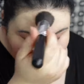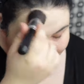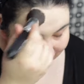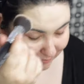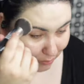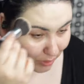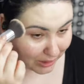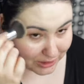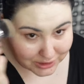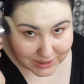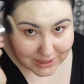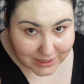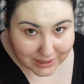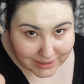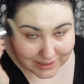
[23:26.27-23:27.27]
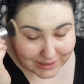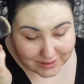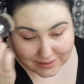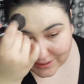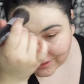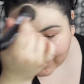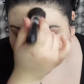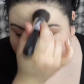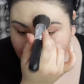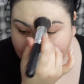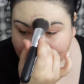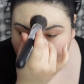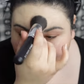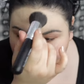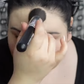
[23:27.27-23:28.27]
I've watched a ton of these. So
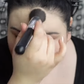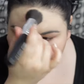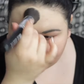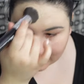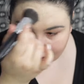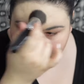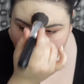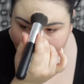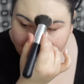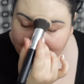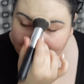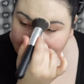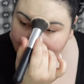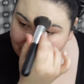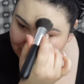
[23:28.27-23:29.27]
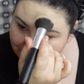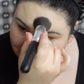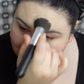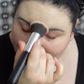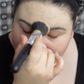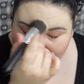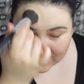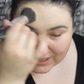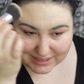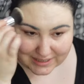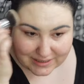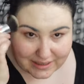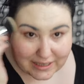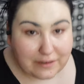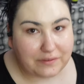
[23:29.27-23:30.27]
I think it'll go smoothly, especially because
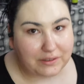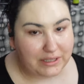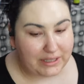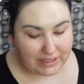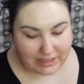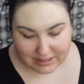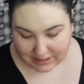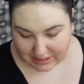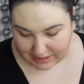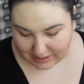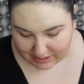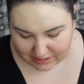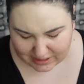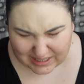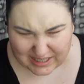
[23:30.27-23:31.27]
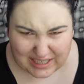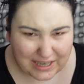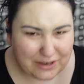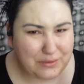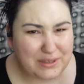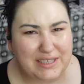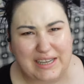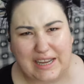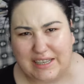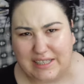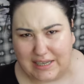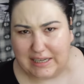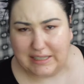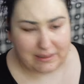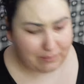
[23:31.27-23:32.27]
thankfully it's I don't want to say it's
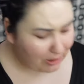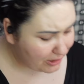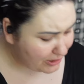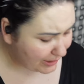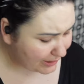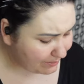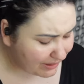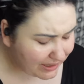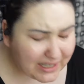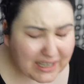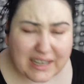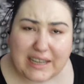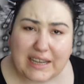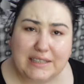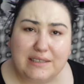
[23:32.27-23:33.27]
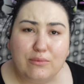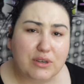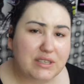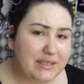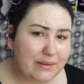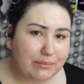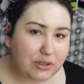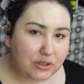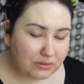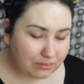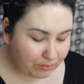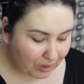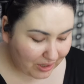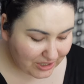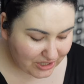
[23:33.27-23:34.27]
an easy project, but it's a more simple
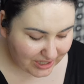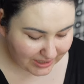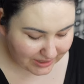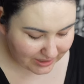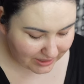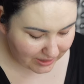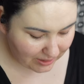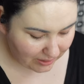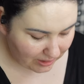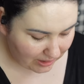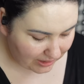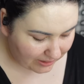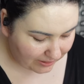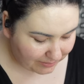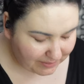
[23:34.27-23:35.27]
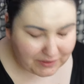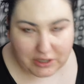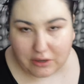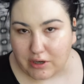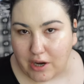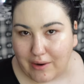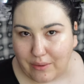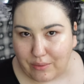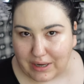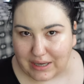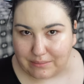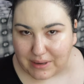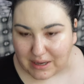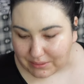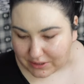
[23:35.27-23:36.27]
project. If you don't know, I work
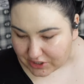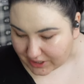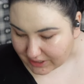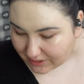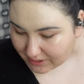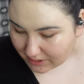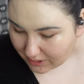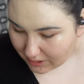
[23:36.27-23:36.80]
in publishing.